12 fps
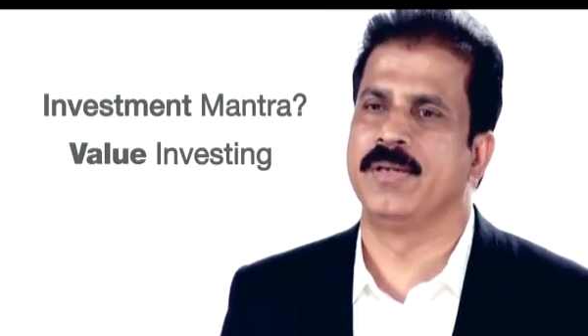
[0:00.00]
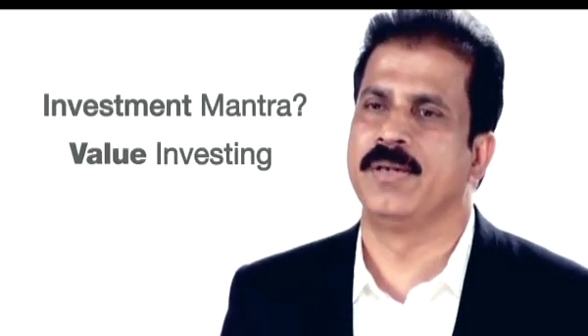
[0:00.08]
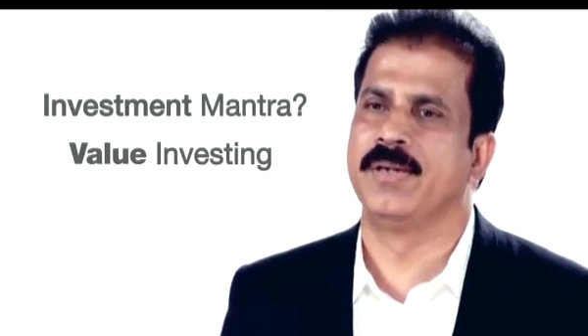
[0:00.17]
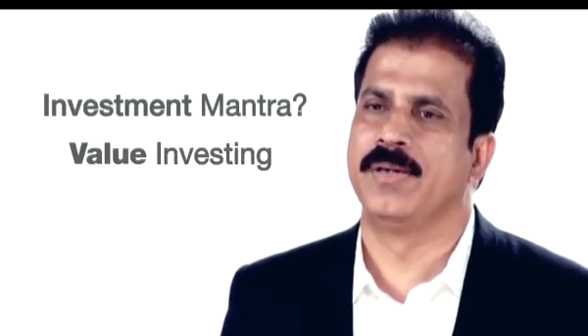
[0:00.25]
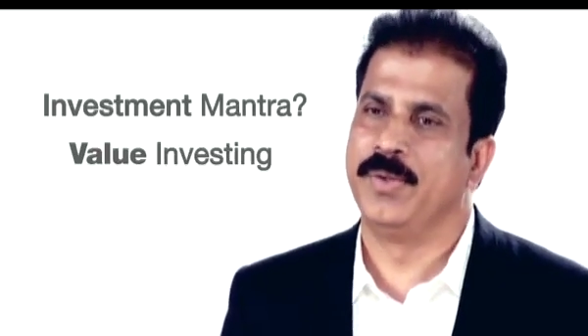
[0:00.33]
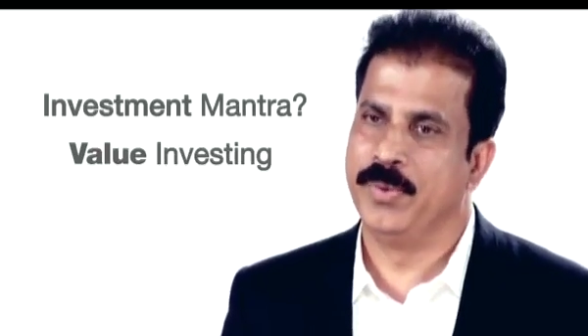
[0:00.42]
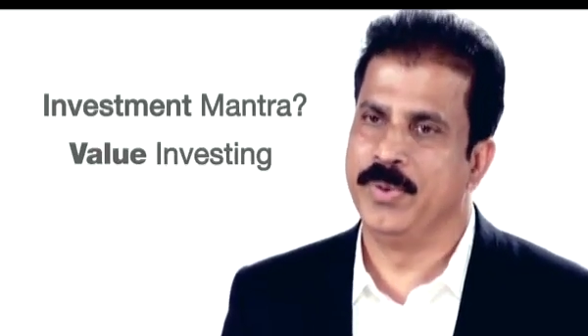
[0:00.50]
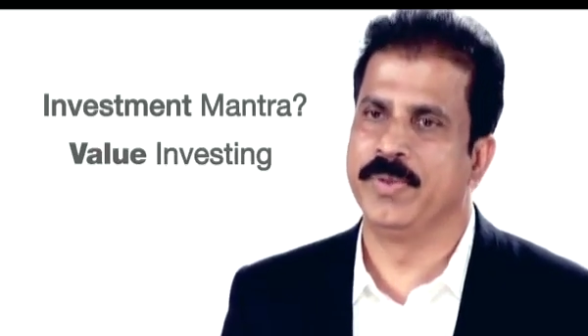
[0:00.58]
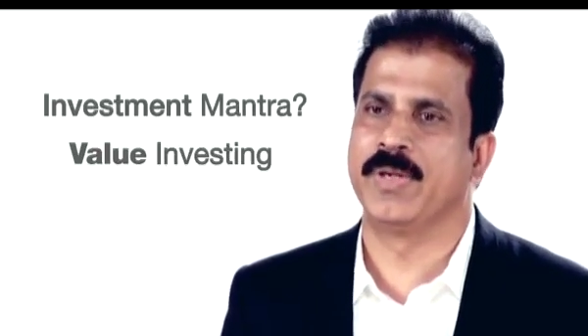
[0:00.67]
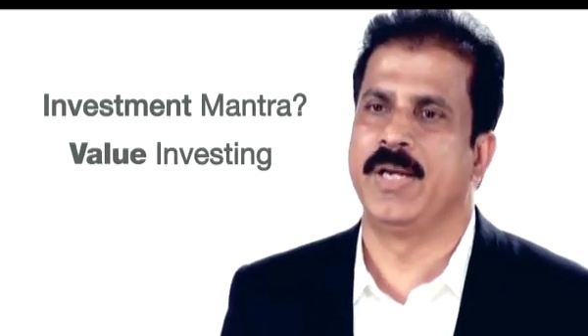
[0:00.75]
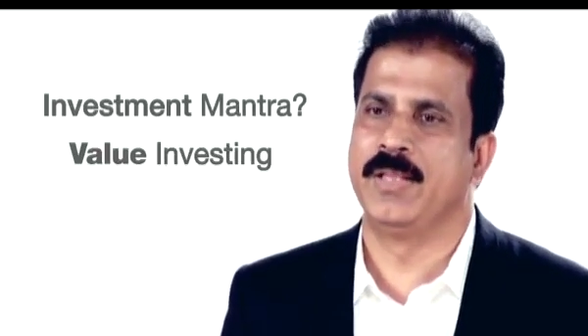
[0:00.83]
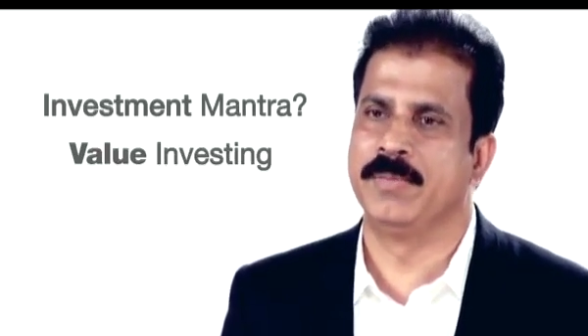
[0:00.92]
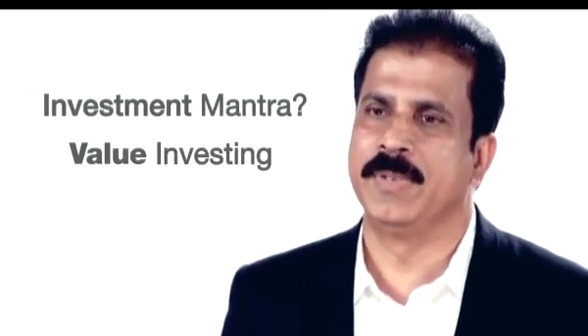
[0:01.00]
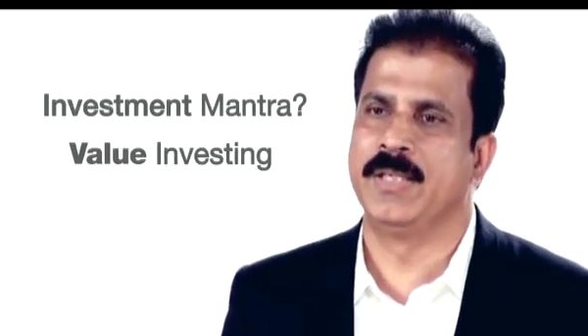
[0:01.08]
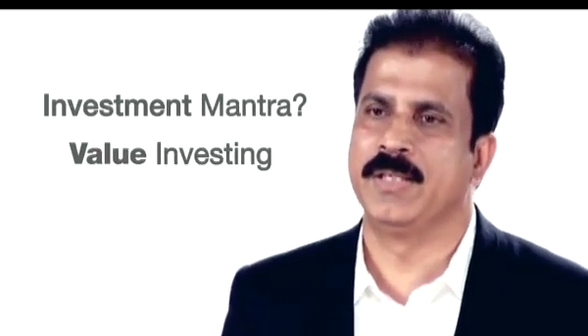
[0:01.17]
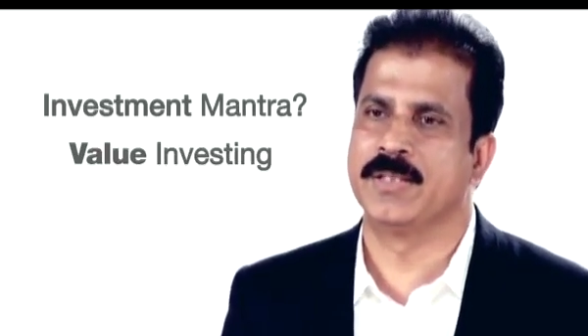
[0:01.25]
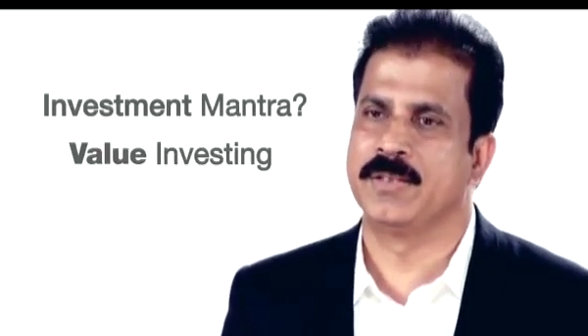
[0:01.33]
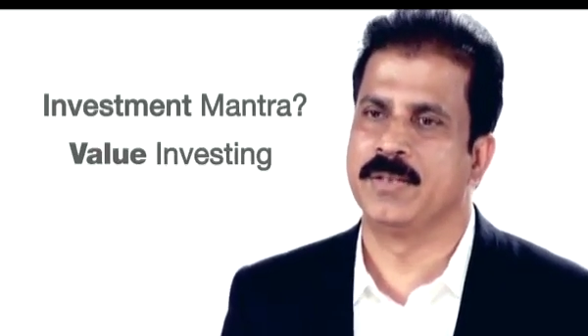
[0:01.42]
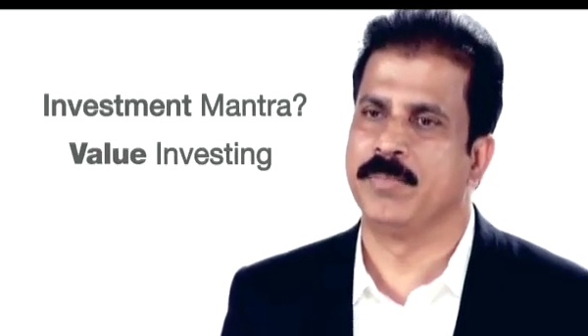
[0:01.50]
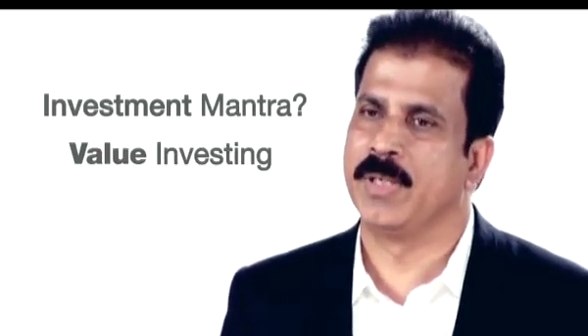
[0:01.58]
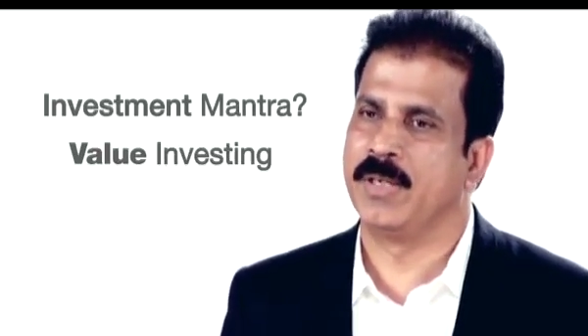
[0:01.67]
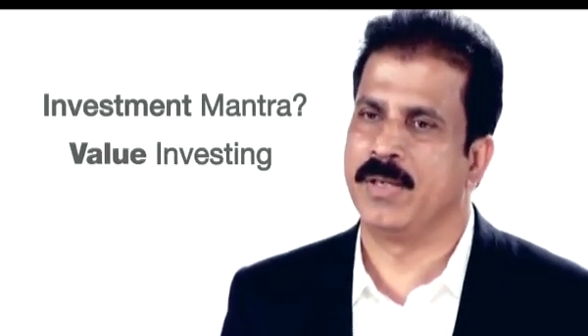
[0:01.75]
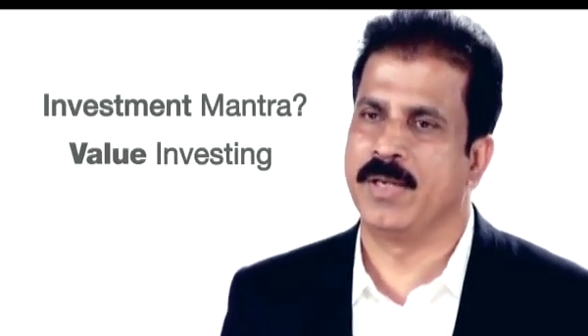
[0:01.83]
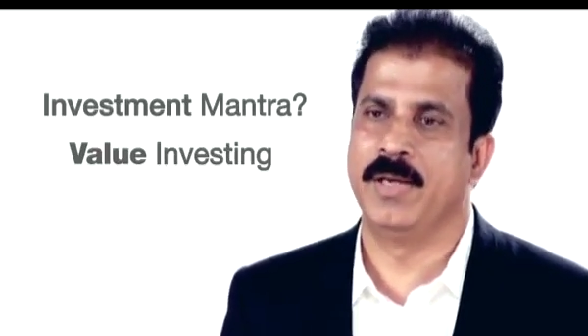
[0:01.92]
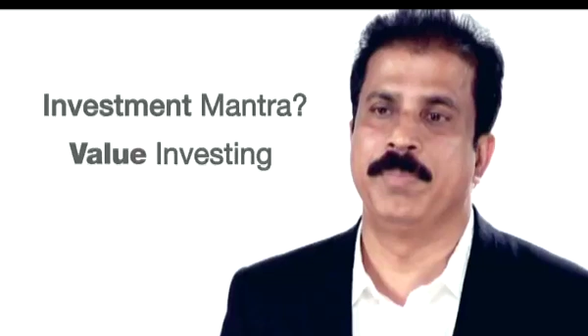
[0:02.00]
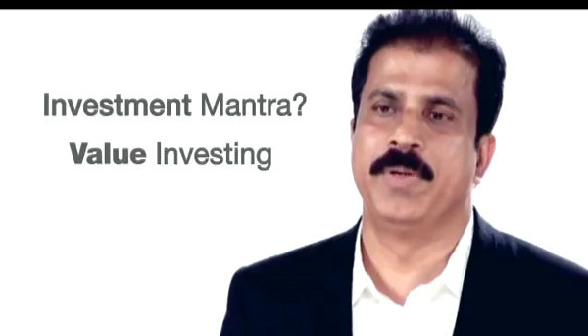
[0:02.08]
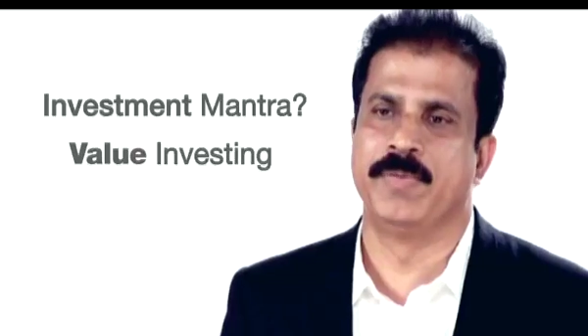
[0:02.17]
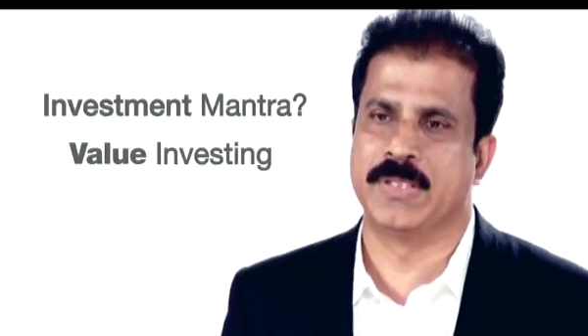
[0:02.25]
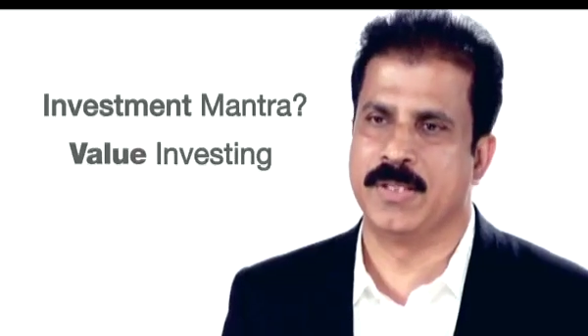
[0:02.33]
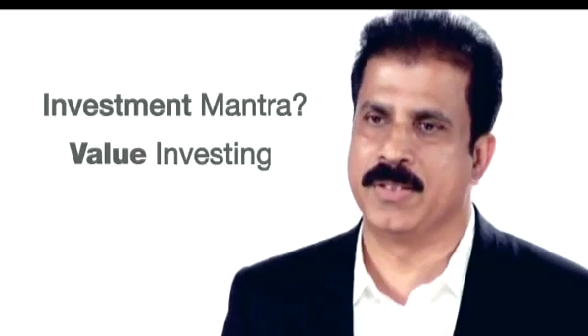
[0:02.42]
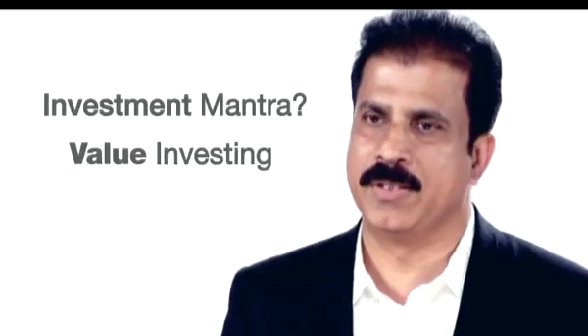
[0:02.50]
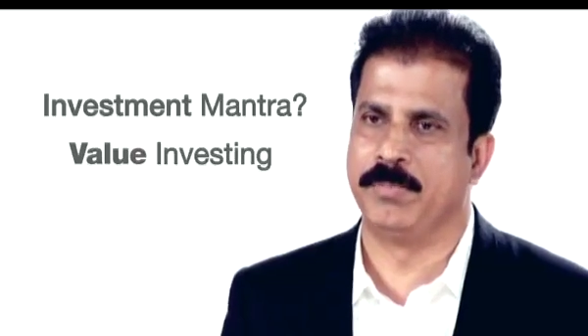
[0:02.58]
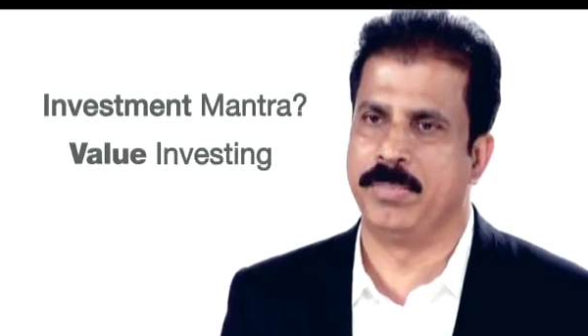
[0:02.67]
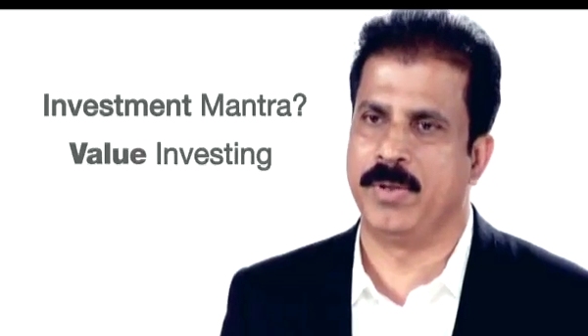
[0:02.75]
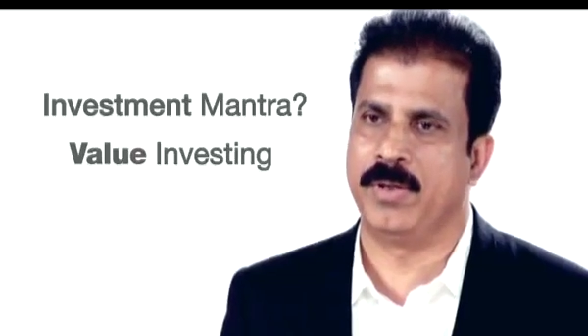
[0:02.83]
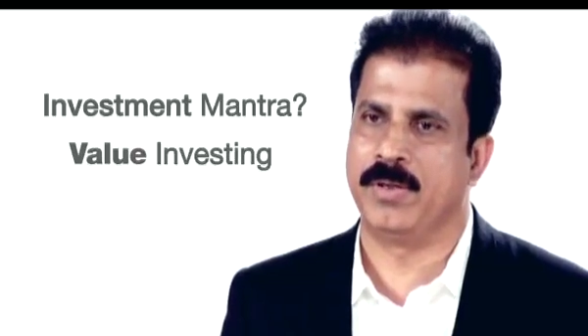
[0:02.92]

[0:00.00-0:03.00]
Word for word: uh, do your arithmetics, but keep investing simple.